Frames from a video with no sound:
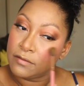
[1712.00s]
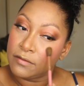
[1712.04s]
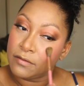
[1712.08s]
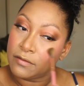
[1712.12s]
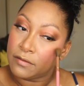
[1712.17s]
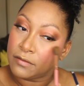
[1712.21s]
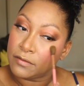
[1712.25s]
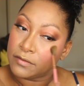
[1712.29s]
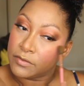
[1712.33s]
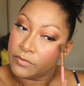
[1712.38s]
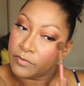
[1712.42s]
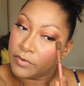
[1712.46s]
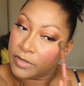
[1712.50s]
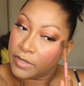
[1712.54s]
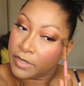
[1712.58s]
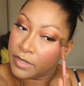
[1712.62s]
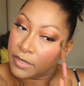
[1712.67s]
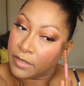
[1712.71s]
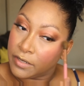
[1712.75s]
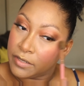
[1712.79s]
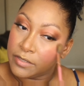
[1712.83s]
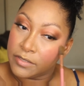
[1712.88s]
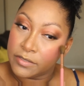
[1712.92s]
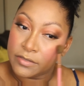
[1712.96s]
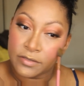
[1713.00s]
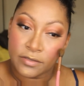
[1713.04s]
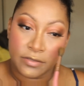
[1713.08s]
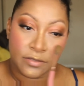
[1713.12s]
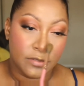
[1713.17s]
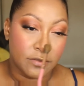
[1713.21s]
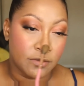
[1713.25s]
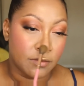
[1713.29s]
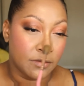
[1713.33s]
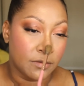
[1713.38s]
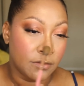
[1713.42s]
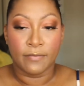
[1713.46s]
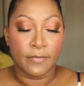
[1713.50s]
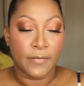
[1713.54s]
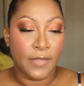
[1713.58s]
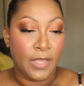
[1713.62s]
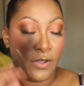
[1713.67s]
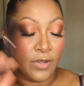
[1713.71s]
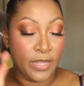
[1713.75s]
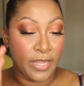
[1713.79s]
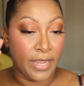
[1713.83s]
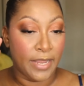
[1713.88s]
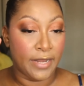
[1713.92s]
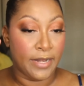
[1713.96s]
Looks really nice.
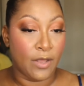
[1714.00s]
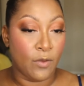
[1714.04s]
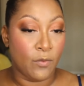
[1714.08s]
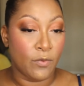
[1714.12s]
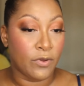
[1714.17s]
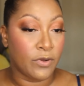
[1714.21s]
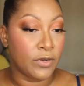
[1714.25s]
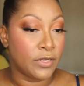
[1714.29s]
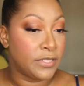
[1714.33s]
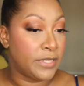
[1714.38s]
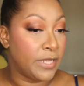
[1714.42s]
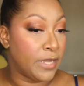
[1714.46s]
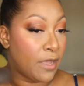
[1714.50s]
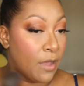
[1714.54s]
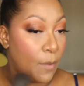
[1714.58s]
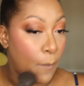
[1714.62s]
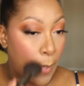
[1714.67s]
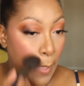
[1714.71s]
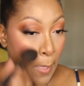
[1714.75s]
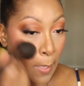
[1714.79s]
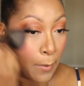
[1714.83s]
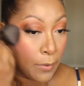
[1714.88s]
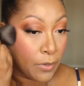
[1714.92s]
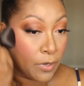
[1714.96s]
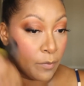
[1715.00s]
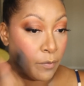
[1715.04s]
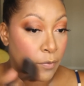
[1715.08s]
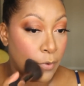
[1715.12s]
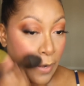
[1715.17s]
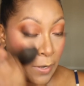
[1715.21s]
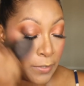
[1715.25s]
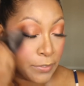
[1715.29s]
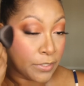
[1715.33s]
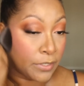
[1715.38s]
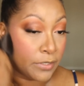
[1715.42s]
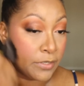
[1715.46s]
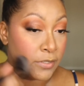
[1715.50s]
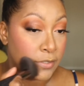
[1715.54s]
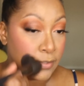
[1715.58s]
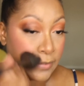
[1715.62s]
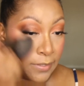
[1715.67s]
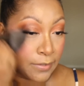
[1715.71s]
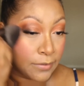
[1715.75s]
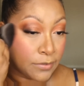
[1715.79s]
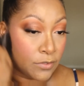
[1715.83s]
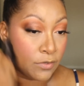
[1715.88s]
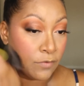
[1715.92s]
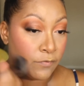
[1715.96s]
Okay, now we're going to take a powder brush and just
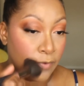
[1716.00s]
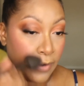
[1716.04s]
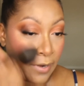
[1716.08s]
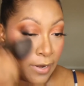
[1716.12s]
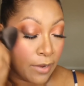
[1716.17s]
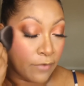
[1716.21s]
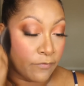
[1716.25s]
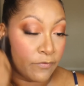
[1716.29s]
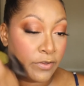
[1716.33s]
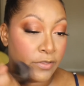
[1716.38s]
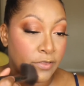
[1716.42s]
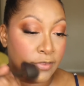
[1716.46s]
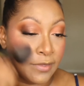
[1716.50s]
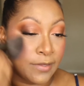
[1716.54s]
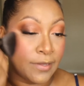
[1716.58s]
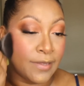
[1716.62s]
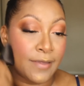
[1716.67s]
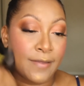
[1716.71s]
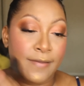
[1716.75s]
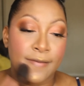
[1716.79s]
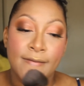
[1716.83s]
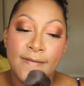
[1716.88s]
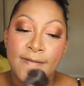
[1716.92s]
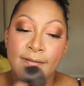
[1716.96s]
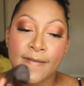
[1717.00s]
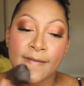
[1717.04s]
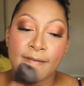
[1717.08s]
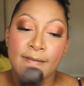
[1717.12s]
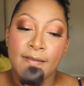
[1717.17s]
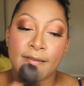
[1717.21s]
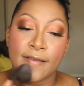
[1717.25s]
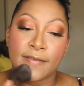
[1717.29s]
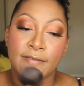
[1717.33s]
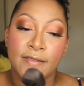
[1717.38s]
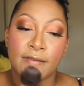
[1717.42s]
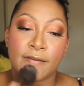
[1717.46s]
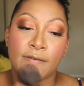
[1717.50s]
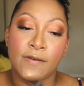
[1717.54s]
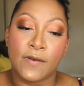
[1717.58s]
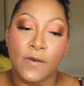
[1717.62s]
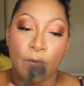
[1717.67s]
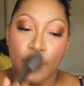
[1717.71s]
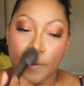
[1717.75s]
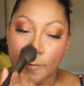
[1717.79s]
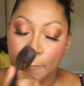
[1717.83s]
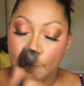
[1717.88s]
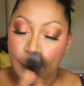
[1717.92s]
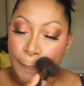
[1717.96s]
dust over everything as I
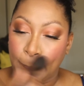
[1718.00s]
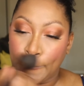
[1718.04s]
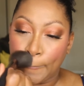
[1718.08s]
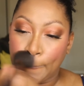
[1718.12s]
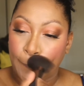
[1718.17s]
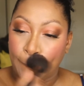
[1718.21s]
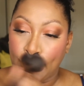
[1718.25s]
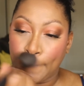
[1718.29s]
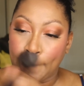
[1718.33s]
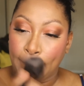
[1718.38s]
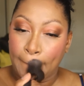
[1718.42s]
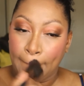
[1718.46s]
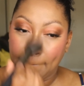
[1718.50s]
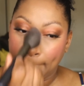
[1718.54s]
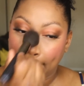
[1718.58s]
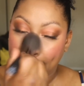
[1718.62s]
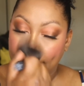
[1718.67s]
always do.